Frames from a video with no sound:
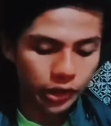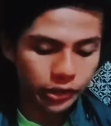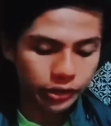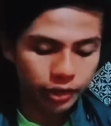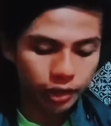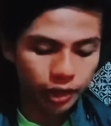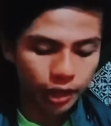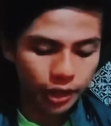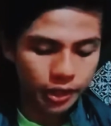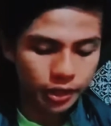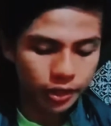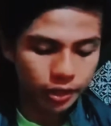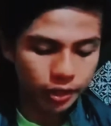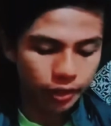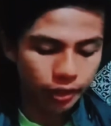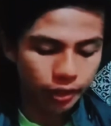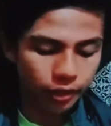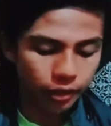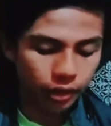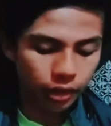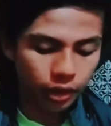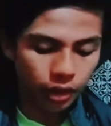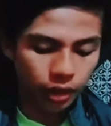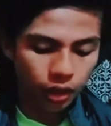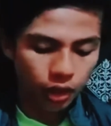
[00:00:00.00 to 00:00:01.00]
the lesson
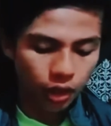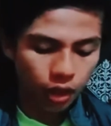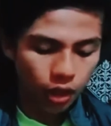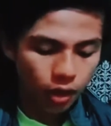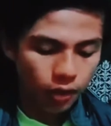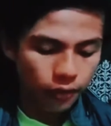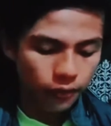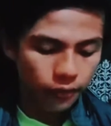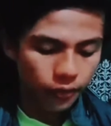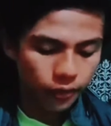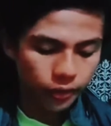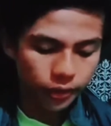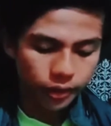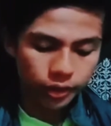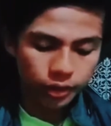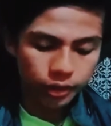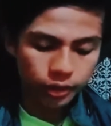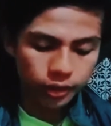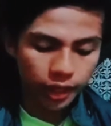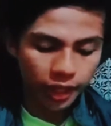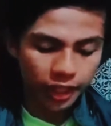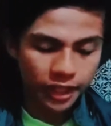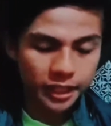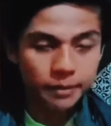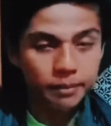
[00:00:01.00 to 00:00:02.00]
for the
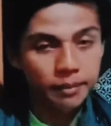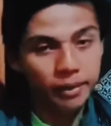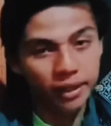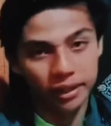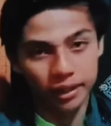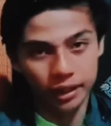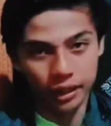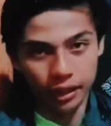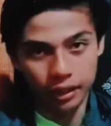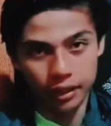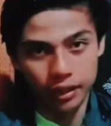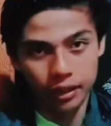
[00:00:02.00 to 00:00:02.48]
next meeting.